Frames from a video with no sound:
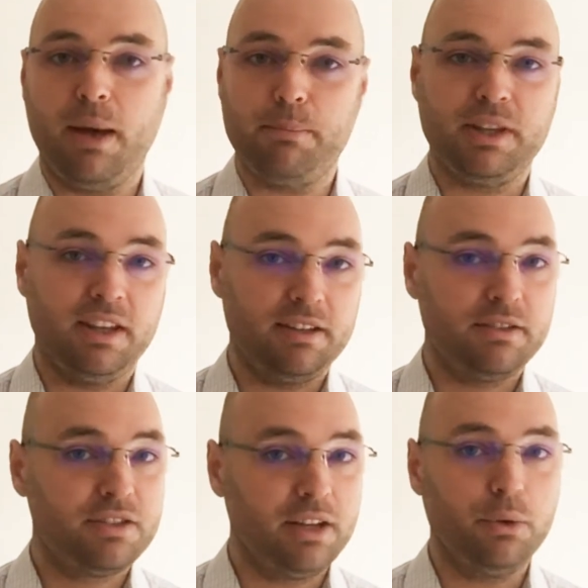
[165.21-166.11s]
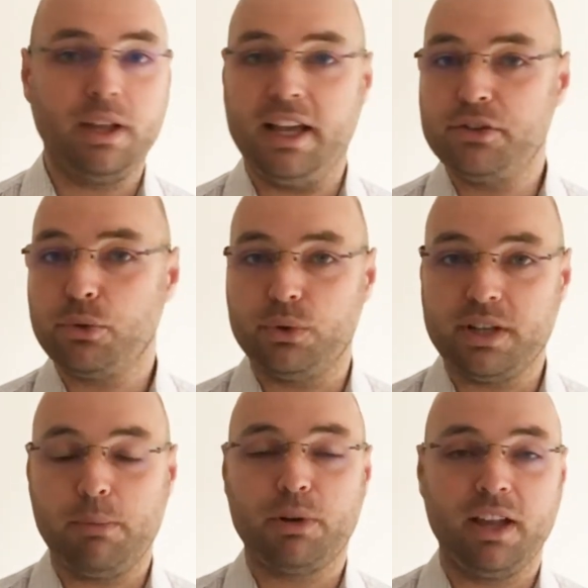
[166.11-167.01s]
be they single glazed or
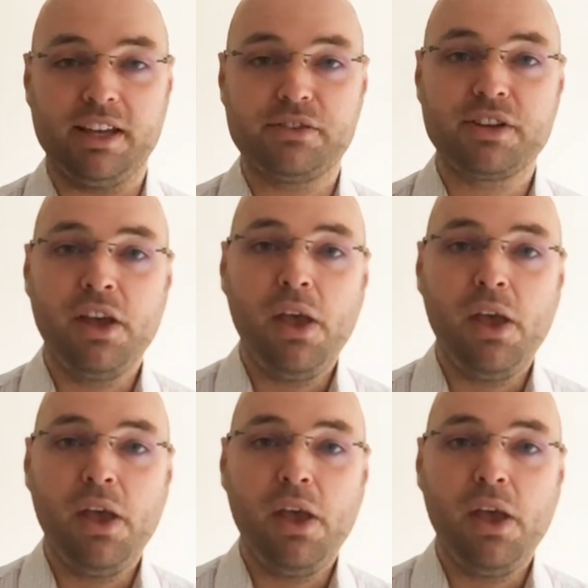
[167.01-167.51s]
double glazed.